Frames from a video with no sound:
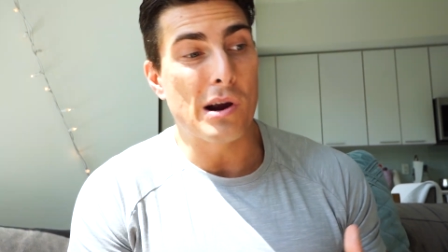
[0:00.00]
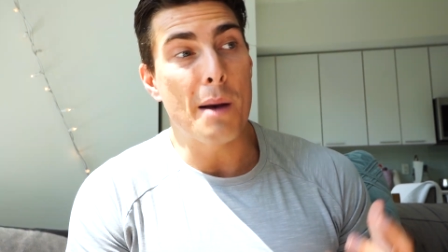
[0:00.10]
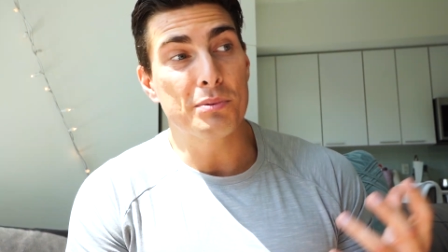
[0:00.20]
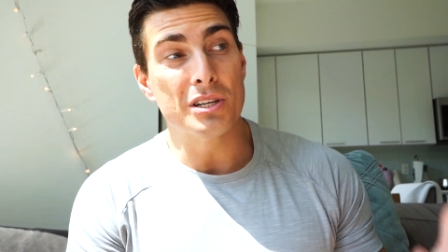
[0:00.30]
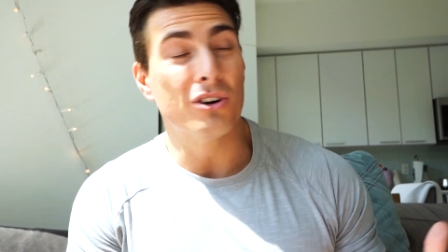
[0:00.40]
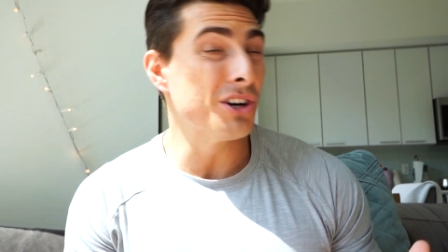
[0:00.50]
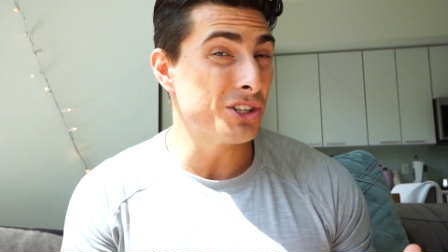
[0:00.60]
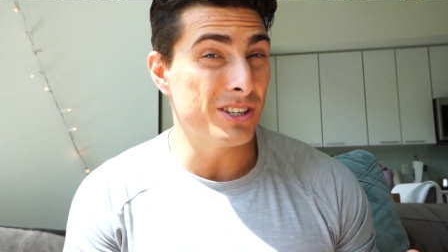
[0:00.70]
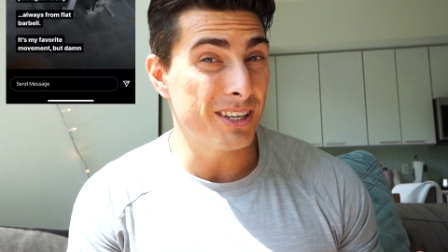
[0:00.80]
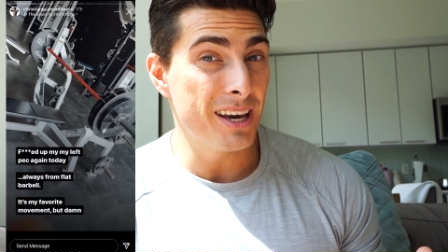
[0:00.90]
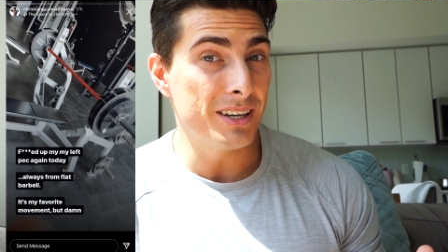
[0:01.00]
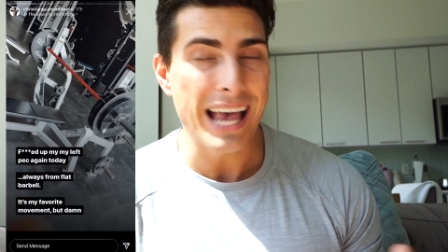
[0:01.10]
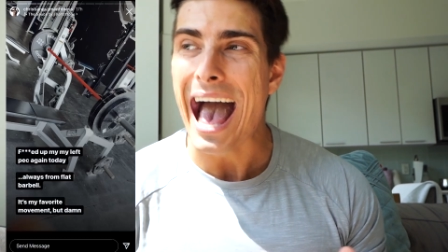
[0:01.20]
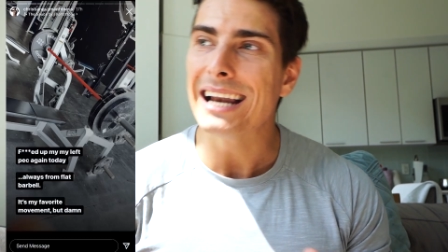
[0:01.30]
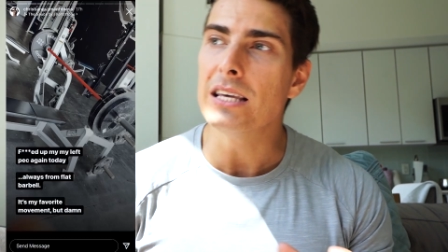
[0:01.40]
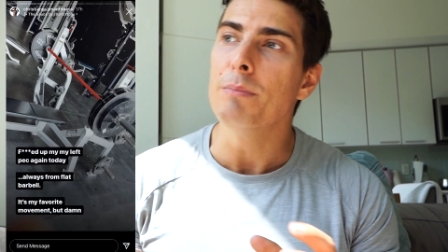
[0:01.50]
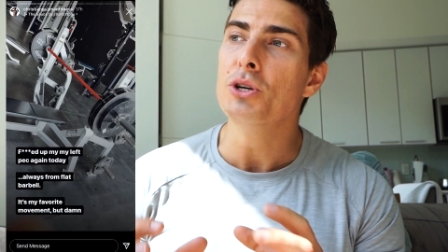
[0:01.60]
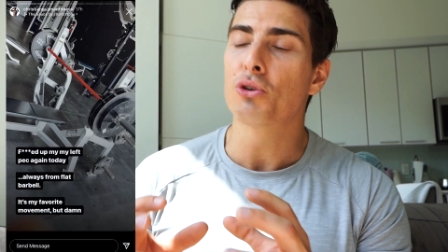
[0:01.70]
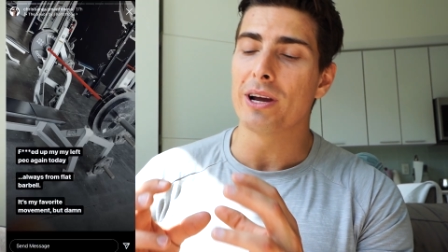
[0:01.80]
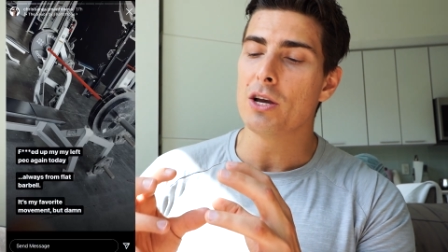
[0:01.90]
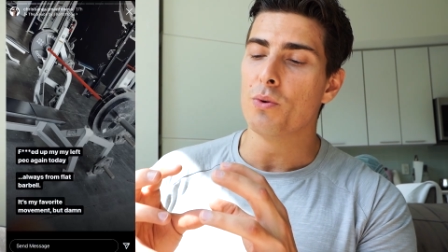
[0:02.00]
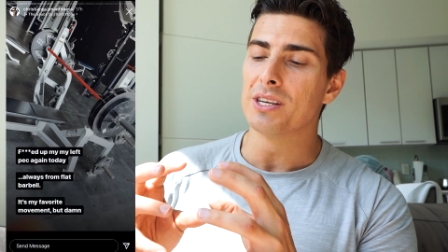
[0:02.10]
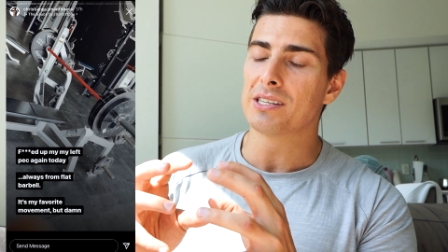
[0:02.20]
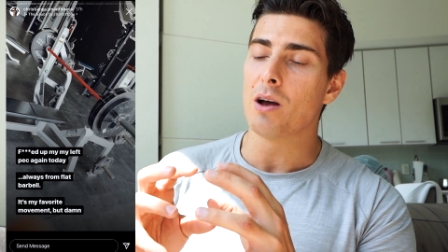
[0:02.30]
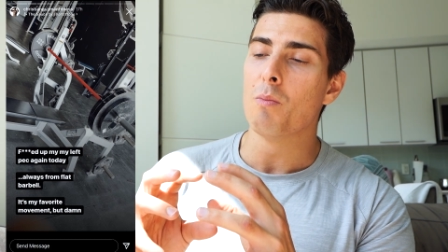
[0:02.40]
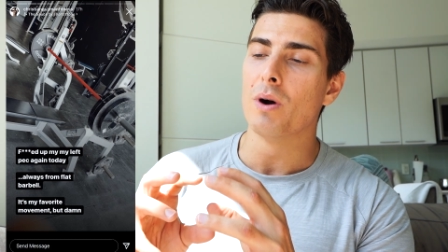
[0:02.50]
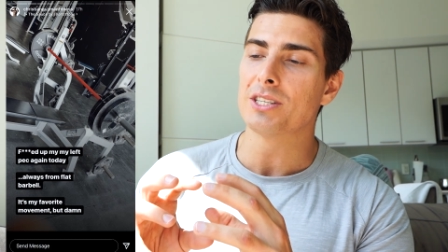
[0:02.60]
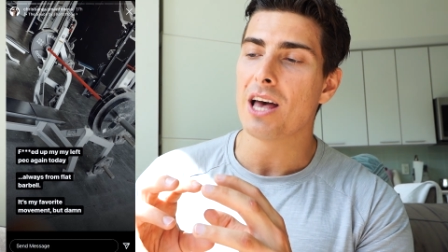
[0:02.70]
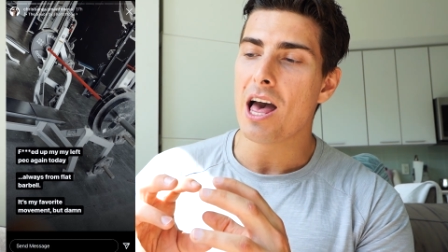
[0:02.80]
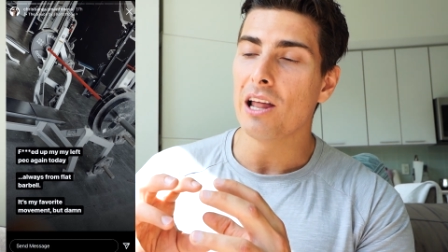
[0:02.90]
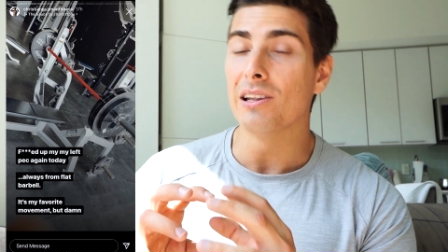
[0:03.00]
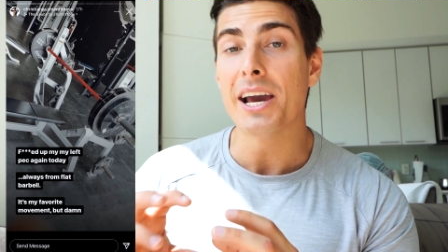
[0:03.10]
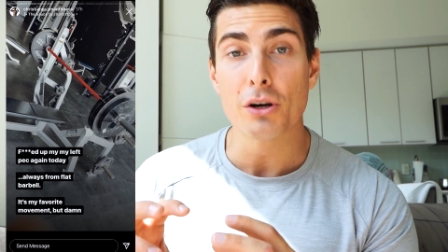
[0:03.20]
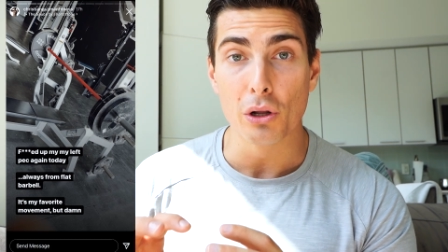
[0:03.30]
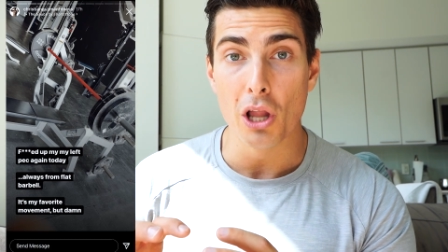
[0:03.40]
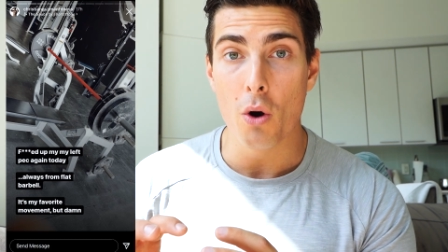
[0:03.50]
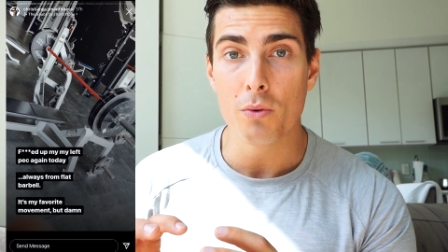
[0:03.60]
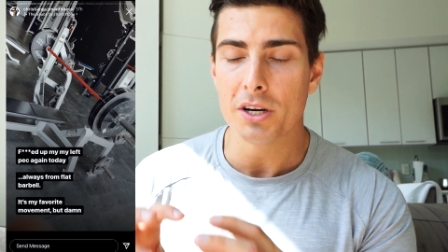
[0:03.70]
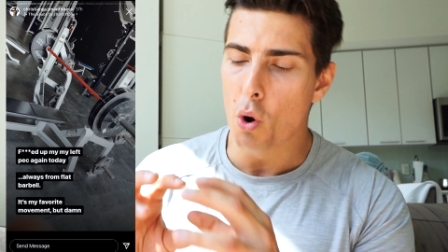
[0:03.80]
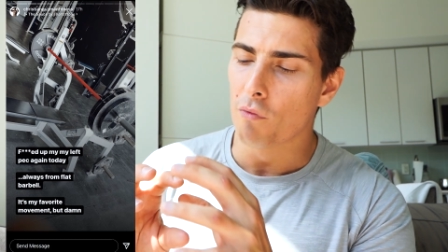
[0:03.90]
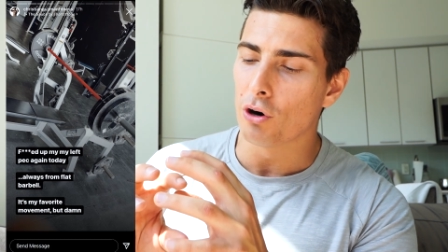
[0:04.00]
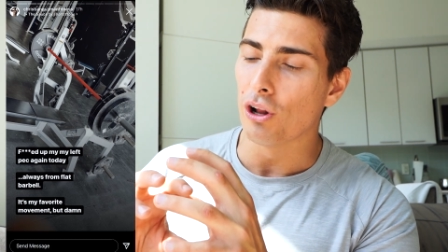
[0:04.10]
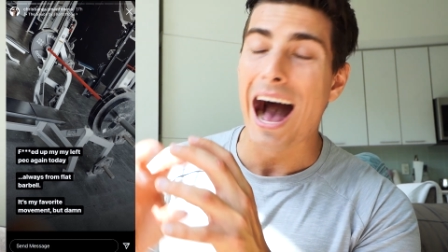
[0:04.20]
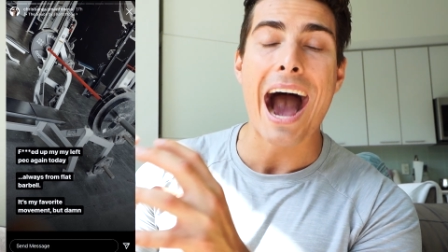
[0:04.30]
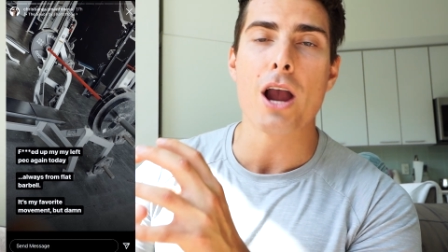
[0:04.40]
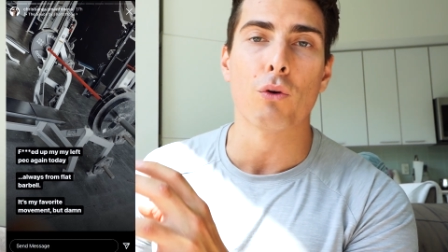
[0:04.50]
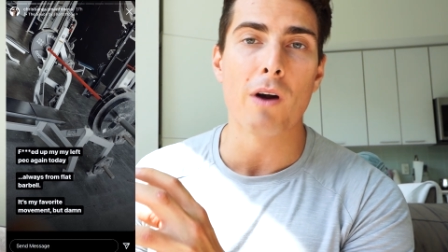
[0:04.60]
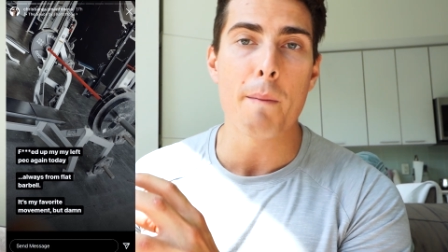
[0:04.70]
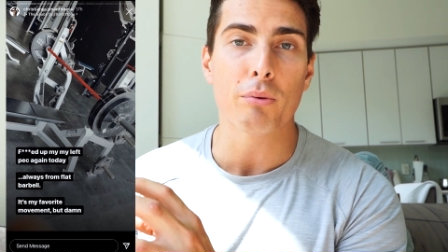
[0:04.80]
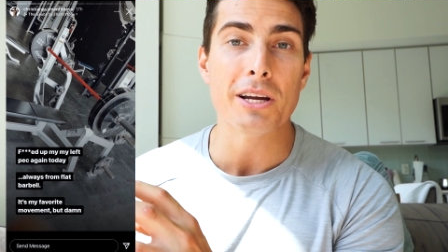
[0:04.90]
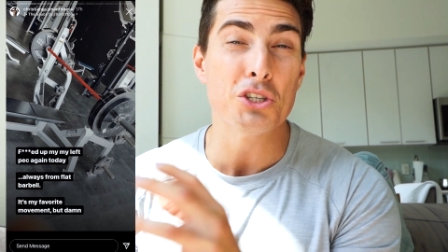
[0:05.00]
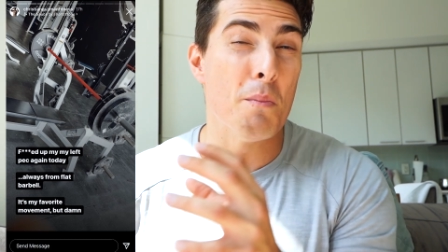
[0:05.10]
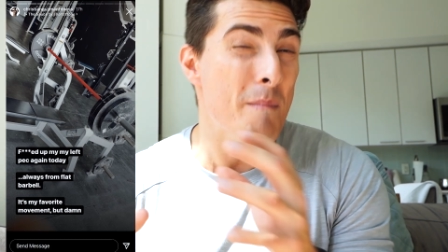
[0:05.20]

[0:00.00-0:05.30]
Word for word: Perhaps in Christian's case, had he been training with a somewhat lighter load and overall higher rep range,